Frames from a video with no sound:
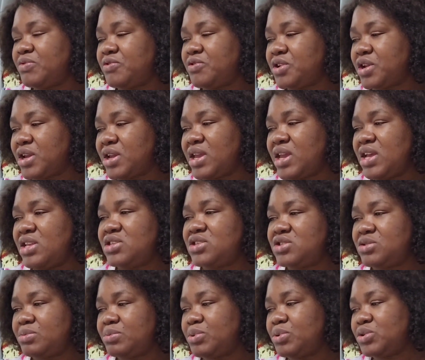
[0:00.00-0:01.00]
the kids
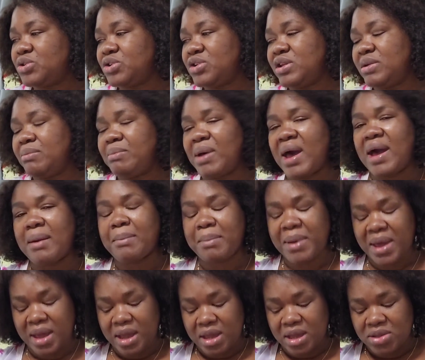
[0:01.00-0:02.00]
to put on their
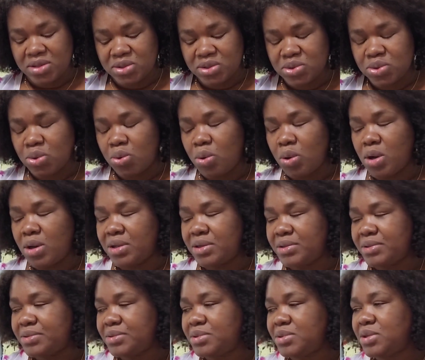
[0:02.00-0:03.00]
backpack and so
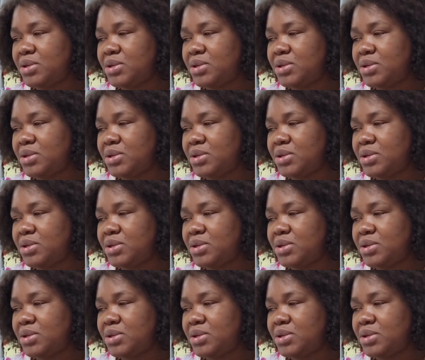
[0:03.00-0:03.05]
on,